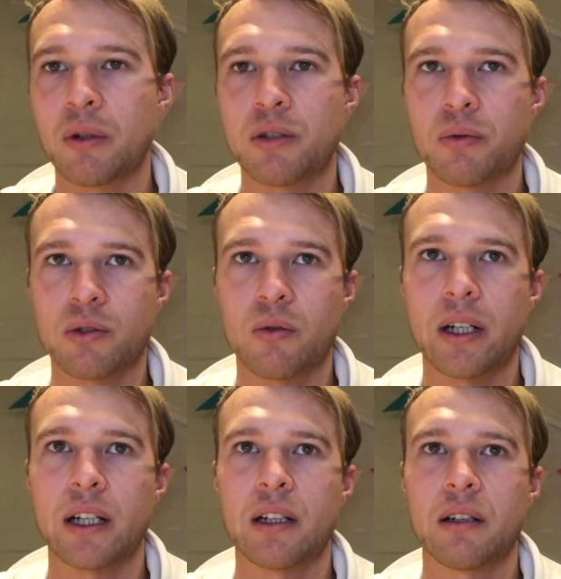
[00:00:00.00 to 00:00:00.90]
which was
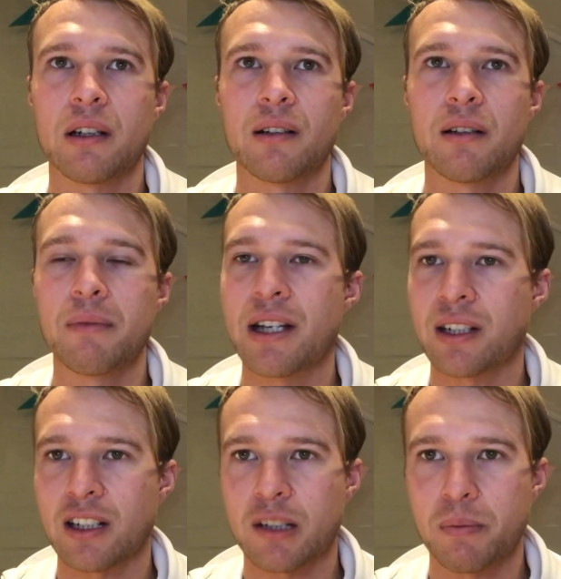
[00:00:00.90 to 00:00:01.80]
quite an
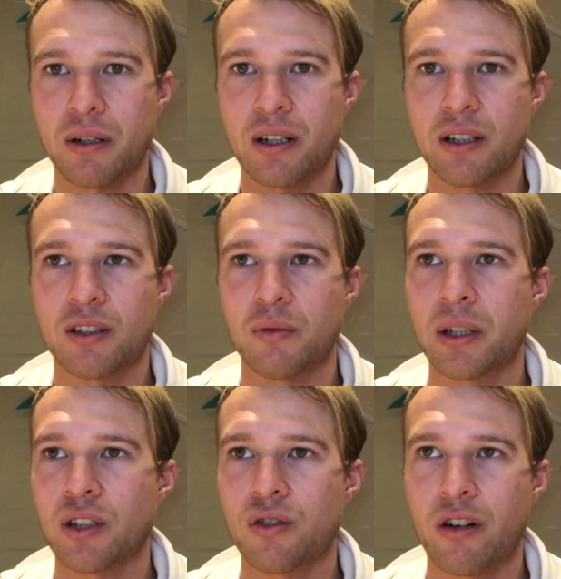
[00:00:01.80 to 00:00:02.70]
amazing experience to
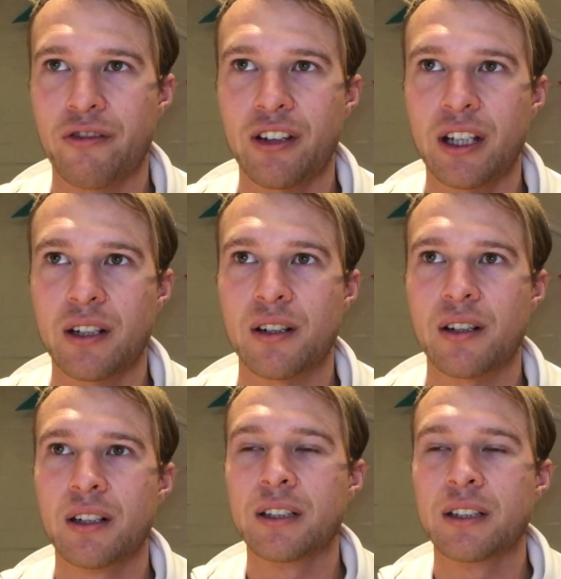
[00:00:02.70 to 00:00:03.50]
win a trophy and